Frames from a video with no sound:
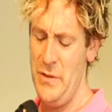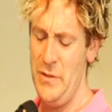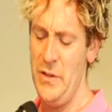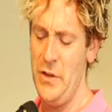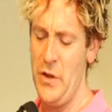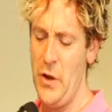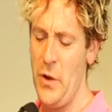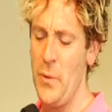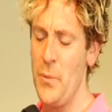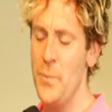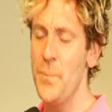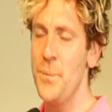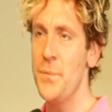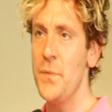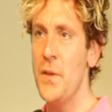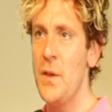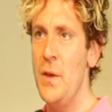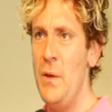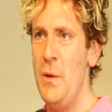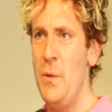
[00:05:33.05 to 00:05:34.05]
You know,
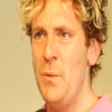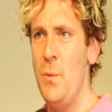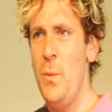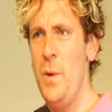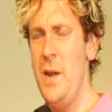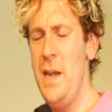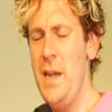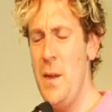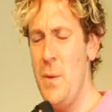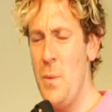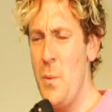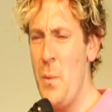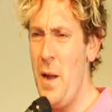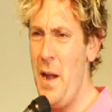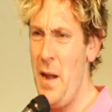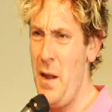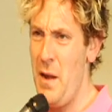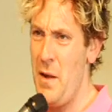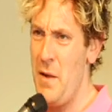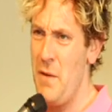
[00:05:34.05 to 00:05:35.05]
we
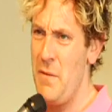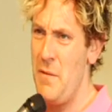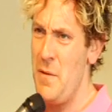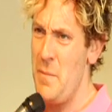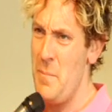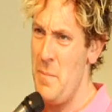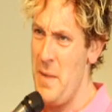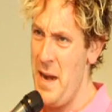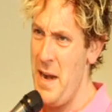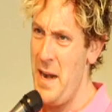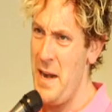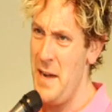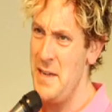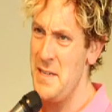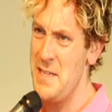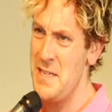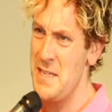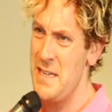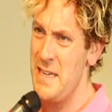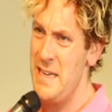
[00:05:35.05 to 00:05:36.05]
wear the
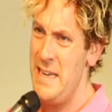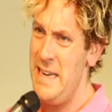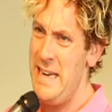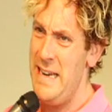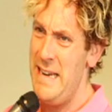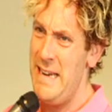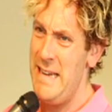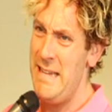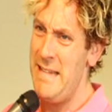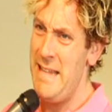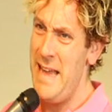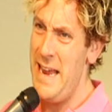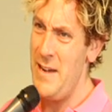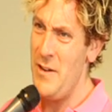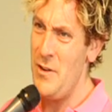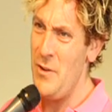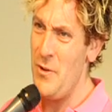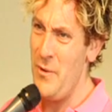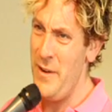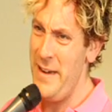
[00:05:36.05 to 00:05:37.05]
mask
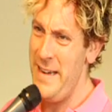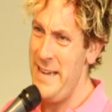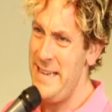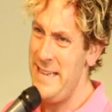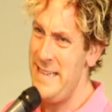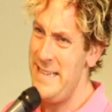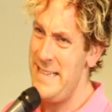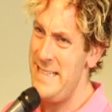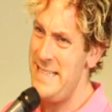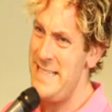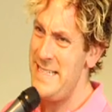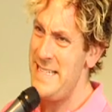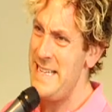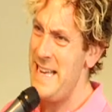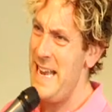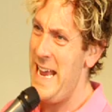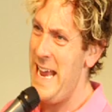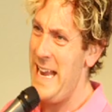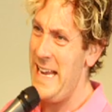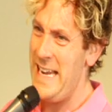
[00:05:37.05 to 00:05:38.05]
that
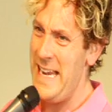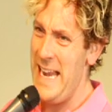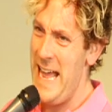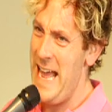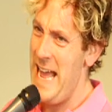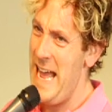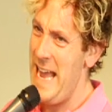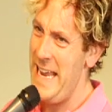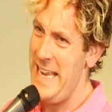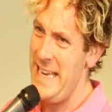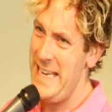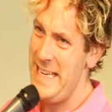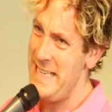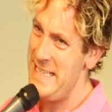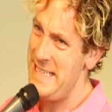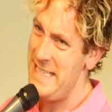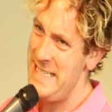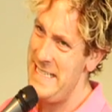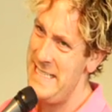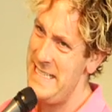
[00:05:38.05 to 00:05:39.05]
grins and
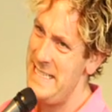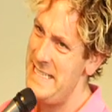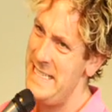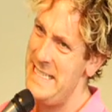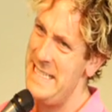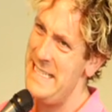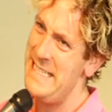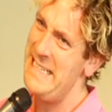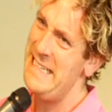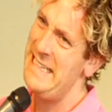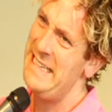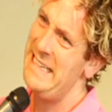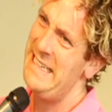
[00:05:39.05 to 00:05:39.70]
lies.